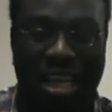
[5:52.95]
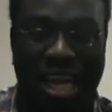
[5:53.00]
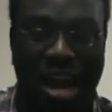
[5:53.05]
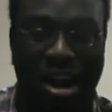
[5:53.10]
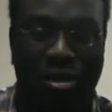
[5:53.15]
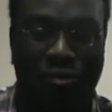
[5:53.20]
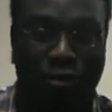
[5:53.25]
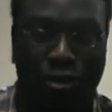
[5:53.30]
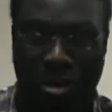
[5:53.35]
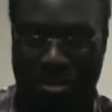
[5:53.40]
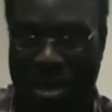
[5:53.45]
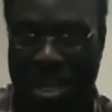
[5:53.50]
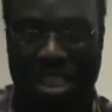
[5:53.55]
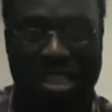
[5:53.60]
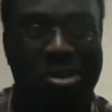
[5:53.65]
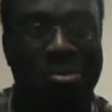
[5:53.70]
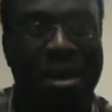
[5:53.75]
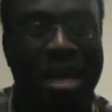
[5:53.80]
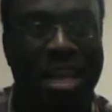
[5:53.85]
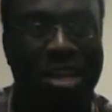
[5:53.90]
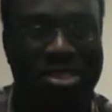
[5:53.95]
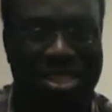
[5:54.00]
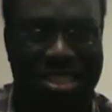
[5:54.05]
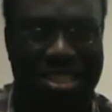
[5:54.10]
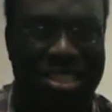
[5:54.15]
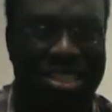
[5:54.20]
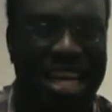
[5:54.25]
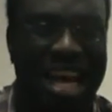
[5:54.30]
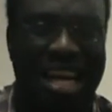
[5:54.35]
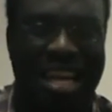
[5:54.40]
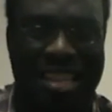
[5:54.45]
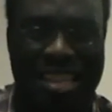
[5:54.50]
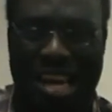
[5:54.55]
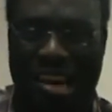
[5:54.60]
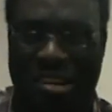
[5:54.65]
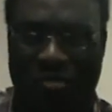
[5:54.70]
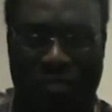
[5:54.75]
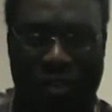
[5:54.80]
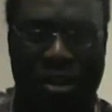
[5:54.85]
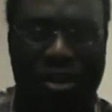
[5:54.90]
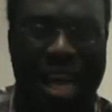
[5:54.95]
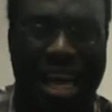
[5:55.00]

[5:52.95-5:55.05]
care for, because everybody else is just kind of there, it felt